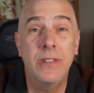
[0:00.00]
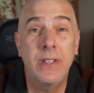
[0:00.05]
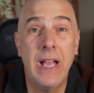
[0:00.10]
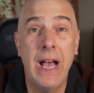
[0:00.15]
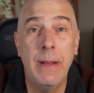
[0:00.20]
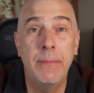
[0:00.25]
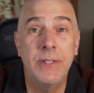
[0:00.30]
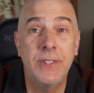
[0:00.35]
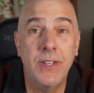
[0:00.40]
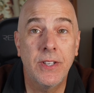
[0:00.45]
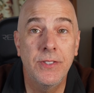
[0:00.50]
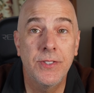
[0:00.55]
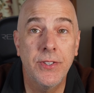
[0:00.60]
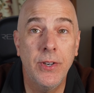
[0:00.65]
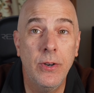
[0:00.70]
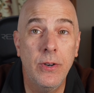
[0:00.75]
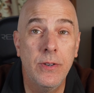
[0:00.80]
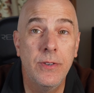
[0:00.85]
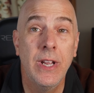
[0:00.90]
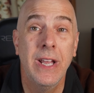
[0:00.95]
comments,
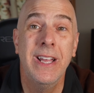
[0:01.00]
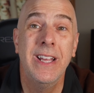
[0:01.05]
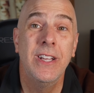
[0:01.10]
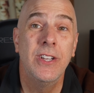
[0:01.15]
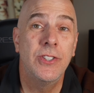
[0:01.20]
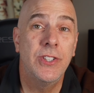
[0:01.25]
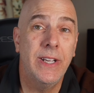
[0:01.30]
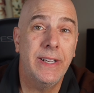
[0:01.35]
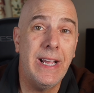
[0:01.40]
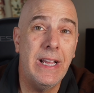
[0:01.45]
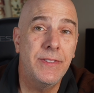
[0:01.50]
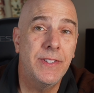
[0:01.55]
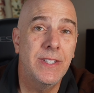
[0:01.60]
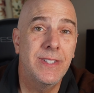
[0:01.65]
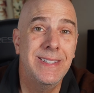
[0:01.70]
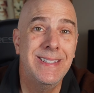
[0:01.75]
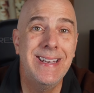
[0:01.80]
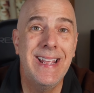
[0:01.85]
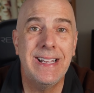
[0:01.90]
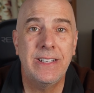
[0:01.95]
concern? Check out this
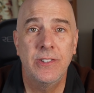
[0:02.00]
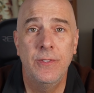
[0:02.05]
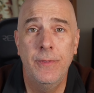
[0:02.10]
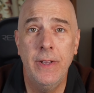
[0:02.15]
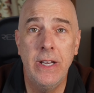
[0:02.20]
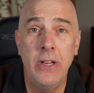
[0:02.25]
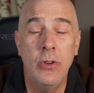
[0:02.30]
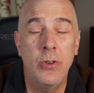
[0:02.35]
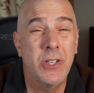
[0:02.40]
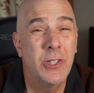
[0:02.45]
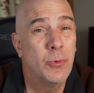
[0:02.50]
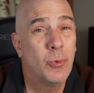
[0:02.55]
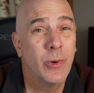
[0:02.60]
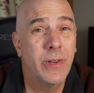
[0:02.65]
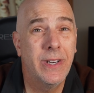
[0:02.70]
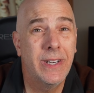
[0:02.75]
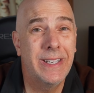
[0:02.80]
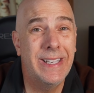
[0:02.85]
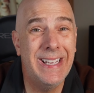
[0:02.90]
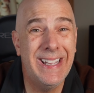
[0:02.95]
next video because we're
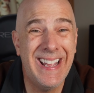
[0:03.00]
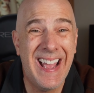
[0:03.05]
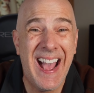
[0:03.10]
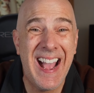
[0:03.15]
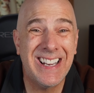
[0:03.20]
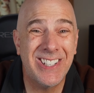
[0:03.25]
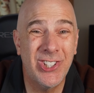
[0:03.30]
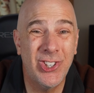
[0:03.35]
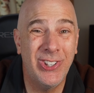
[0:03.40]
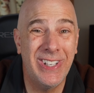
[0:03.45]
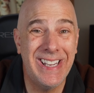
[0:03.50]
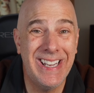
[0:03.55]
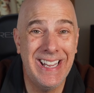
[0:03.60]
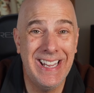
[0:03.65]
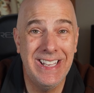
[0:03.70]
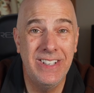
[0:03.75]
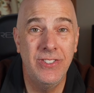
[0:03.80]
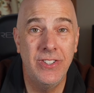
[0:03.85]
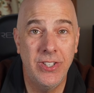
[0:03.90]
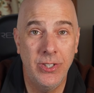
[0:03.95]
going to get actually
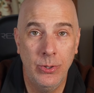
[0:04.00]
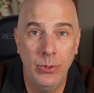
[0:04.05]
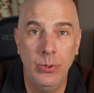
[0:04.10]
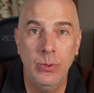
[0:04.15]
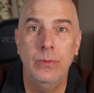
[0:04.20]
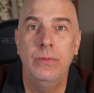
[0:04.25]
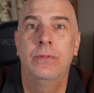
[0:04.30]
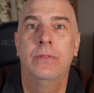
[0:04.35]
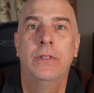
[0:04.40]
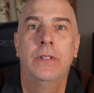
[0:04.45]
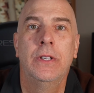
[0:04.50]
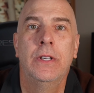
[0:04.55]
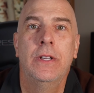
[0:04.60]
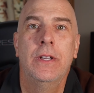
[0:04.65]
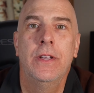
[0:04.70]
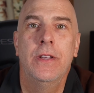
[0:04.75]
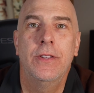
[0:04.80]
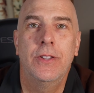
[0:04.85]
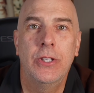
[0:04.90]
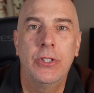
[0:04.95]
into
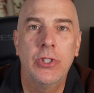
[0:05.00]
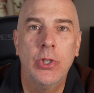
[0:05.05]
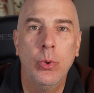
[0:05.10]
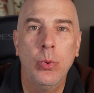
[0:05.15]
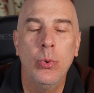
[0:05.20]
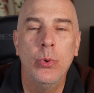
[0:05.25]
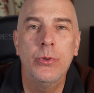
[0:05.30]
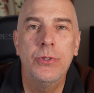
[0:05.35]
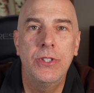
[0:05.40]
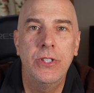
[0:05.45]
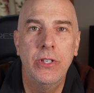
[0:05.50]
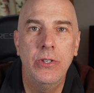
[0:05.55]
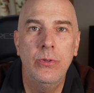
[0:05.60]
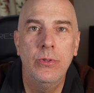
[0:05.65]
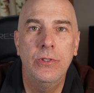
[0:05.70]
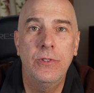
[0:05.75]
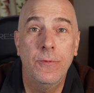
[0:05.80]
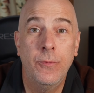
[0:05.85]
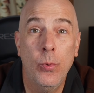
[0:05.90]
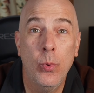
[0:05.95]
the tools
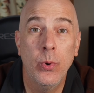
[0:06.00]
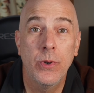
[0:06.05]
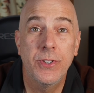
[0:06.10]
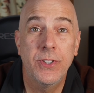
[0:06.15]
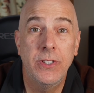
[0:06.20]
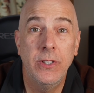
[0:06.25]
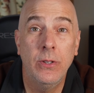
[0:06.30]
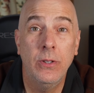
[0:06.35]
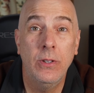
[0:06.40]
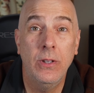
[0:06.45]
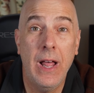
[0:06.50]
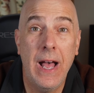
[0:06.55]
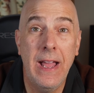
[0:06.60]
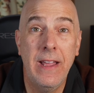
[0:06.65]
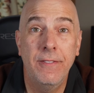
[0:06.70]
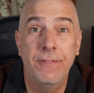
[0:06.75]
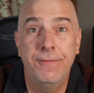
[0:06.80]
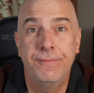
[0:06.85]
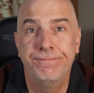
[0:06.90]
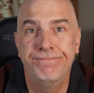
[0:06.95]
used for still
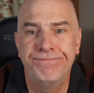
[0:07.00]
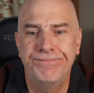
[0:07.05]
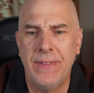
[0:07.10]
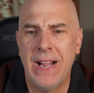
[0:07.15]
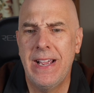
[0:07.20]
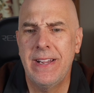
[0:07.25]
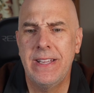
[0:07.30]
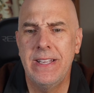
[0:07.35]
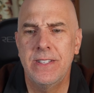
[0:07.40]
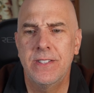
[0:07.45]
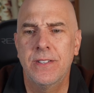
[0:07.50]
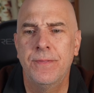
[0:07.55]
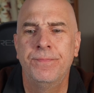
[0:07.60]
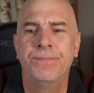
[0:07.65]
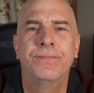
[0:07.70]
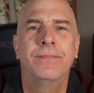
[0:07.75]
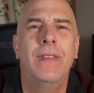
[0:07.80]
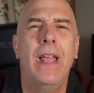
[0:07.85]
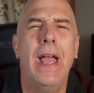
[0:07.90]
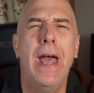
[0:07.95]
life, I guess,
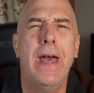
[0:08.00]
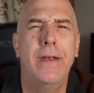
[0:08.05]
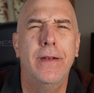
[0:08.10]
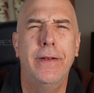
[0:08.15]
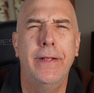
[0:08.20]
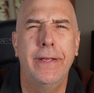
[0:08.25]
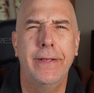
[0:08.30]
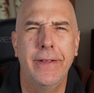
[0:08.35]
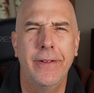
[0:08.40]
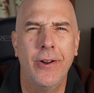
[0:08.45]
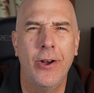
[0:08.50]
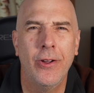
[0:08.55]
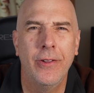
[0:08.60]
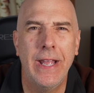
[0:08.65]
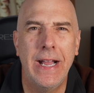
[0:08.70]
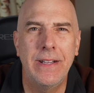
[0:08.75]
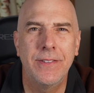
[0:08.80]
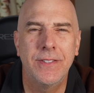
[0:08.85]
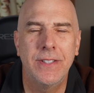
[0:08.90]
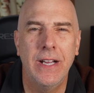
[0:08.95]
editing and all
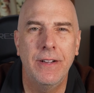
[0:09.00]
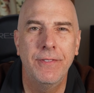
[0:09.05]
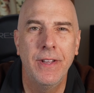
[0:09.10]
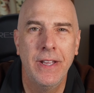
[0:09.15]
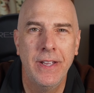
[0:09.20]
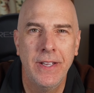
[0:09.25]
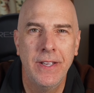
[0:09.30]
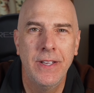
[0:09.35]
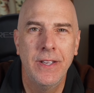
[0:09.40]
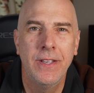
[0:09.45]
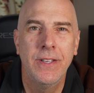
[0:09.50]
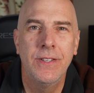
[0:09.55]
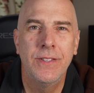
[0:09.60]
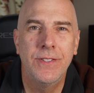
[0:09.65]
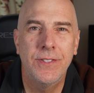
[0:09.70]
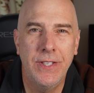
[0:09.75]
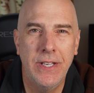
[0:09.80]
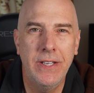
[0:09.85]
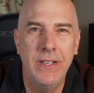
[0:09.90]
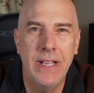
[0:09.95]
that stuff.
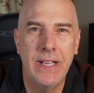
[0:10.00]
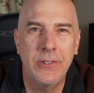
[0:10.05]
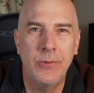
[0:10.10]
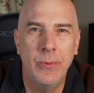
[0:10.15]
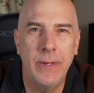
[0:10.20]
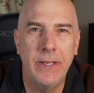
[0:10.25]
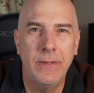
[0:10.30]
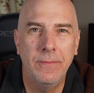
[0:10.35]
See you next week.